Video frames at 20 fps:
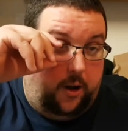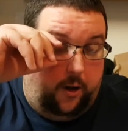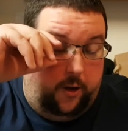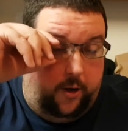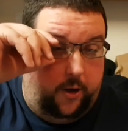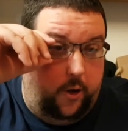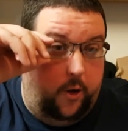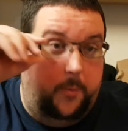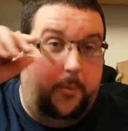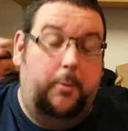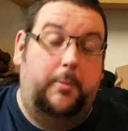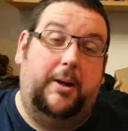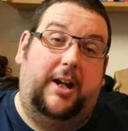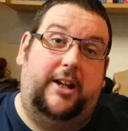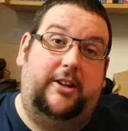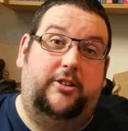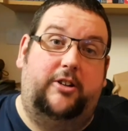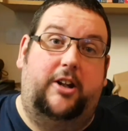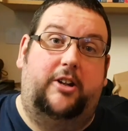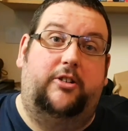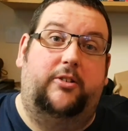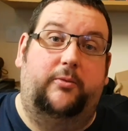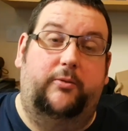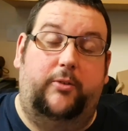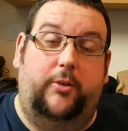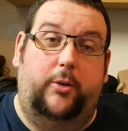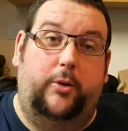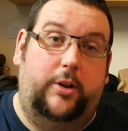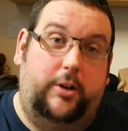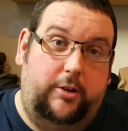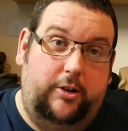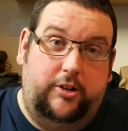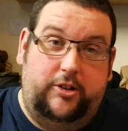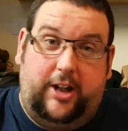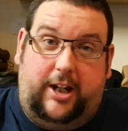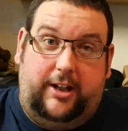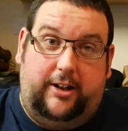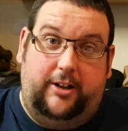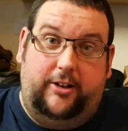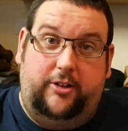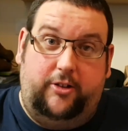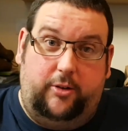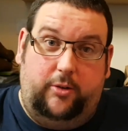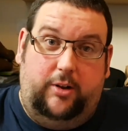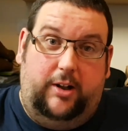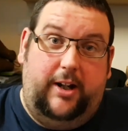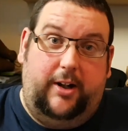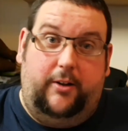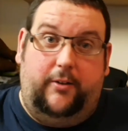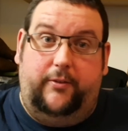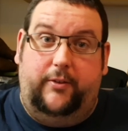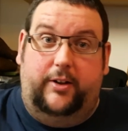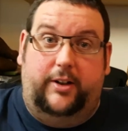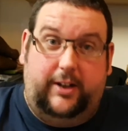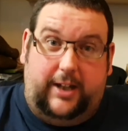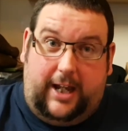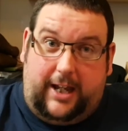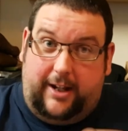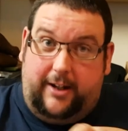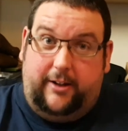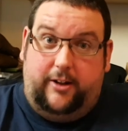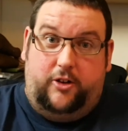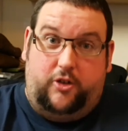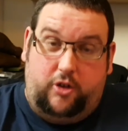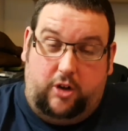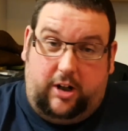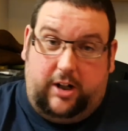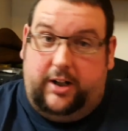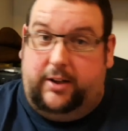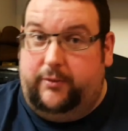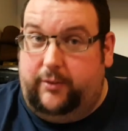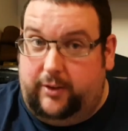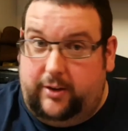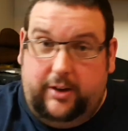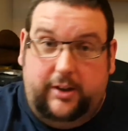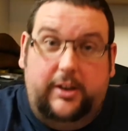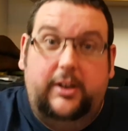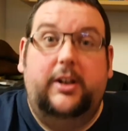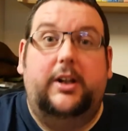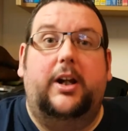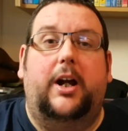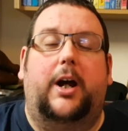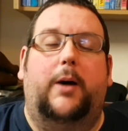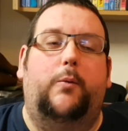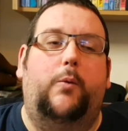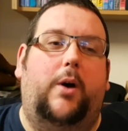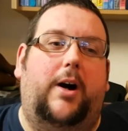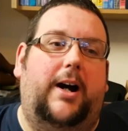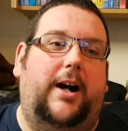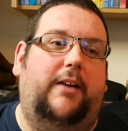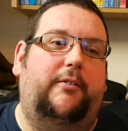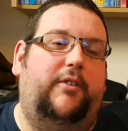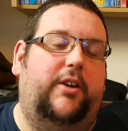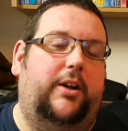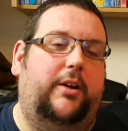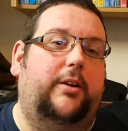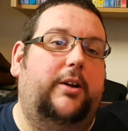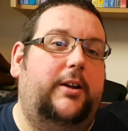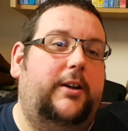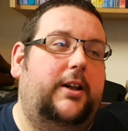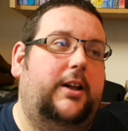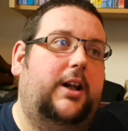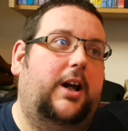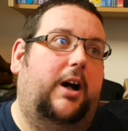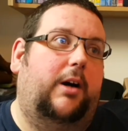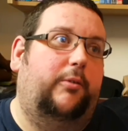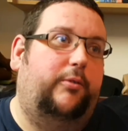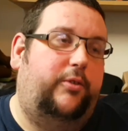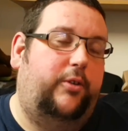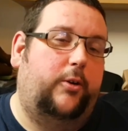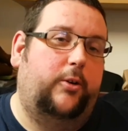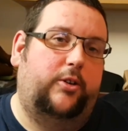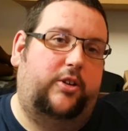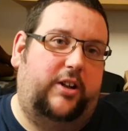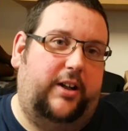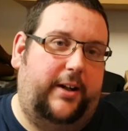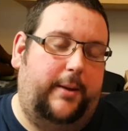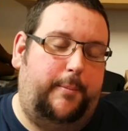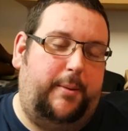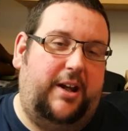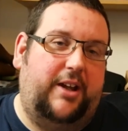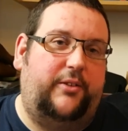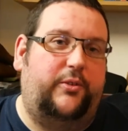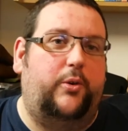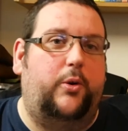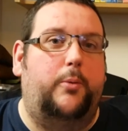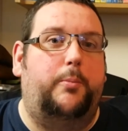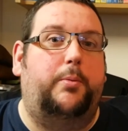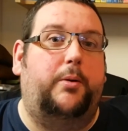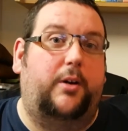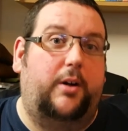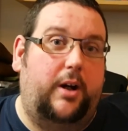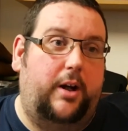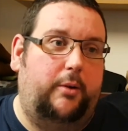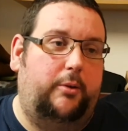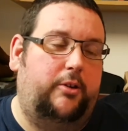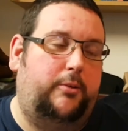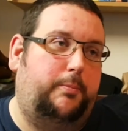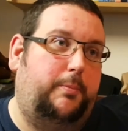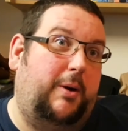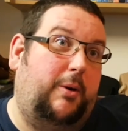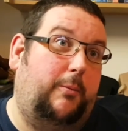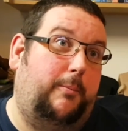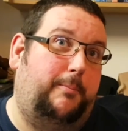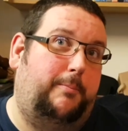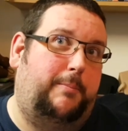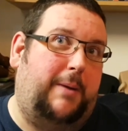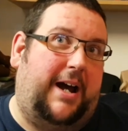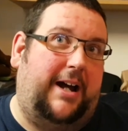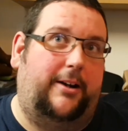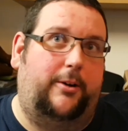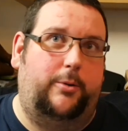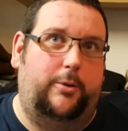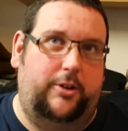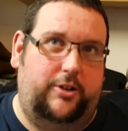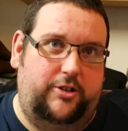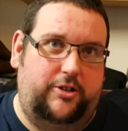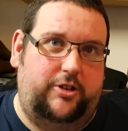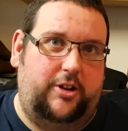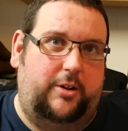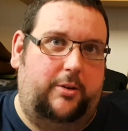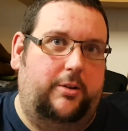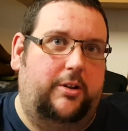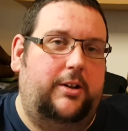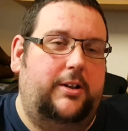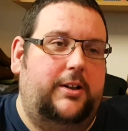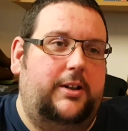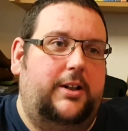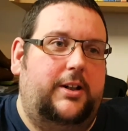normal PlayStation 4, you can take the sort of lid off and get at the drive and what have you. Unfortunately, the PS4 Pro is built backwards, so